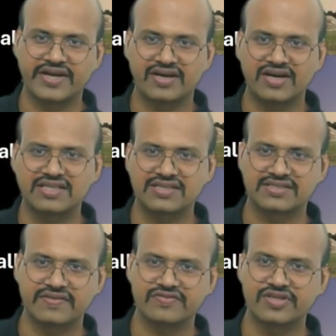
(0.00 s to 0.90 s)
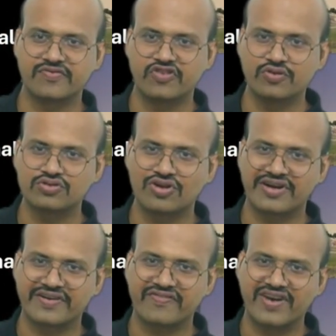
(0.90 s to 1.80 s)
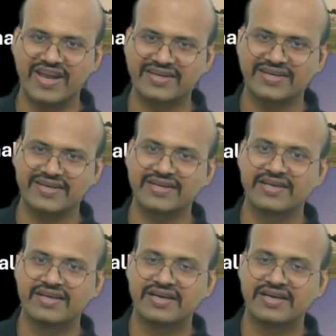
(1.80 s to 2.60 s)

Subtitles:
earth receives diffused or refracted